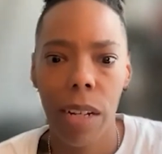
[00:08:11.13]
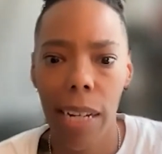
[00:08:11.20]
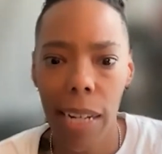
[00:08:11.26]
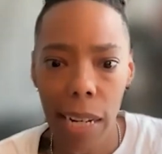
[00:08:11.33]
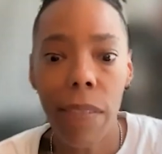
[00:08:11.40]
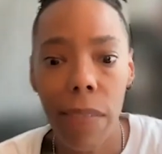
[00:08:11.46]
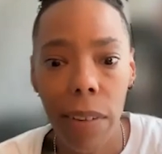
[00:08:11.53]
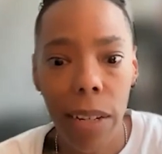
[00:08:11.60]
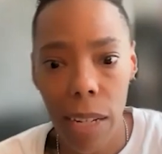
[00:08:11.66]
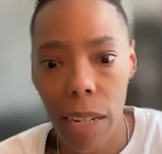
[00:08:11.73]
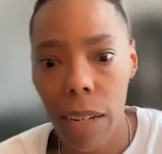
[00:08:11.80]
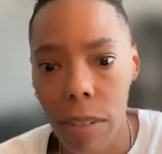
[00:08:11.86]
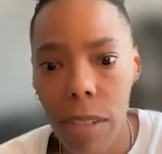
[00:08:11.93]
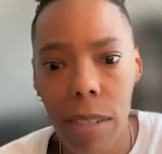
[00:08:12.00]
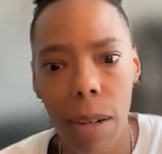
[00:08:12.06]
Even
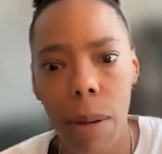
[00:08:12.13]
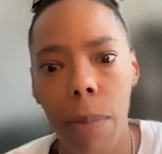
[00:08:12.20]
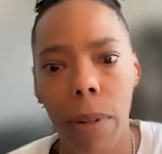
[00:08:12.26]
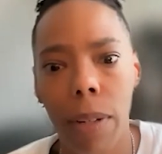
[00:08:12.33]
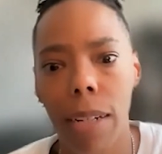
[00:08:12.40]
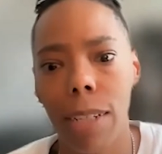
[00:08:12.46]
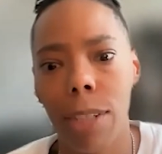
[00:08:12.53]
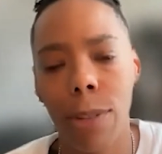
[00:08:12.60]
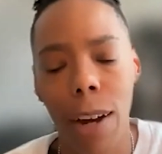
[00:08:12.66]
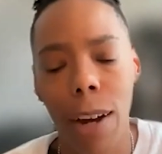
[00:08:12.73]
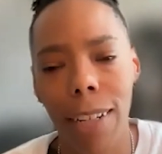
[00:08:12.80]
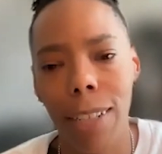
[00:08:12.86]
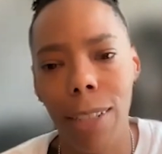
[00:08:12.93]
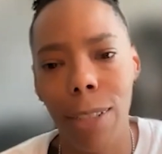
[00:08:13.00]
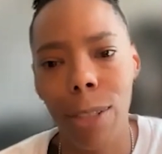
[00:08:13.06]
if someone has tried
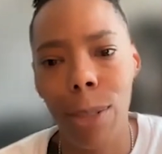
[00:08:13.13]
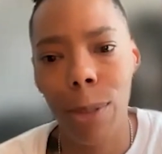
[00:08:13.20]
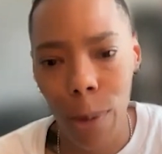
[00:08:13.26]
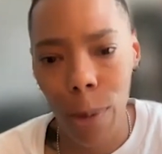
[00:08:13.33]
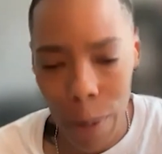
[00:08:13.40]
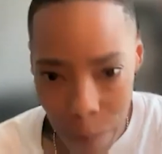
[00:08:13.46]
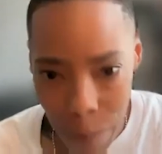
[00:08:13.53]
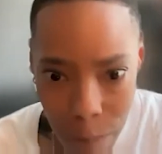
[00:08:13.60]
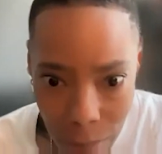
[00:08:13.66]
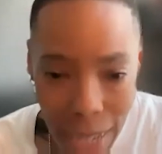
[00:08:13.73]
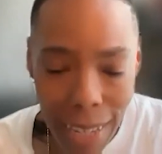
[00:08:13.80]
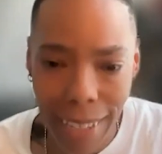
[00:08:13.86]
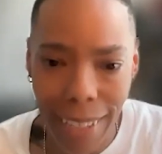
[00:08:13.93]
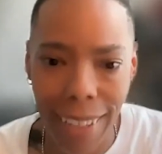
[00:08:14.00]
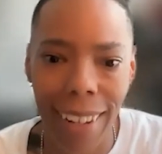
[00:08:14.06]
to destroy
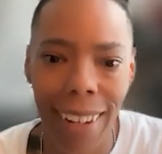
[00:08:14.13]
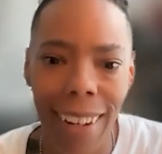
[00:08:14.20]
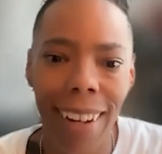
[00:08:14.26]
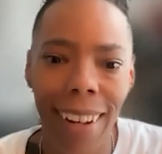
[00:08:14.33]
me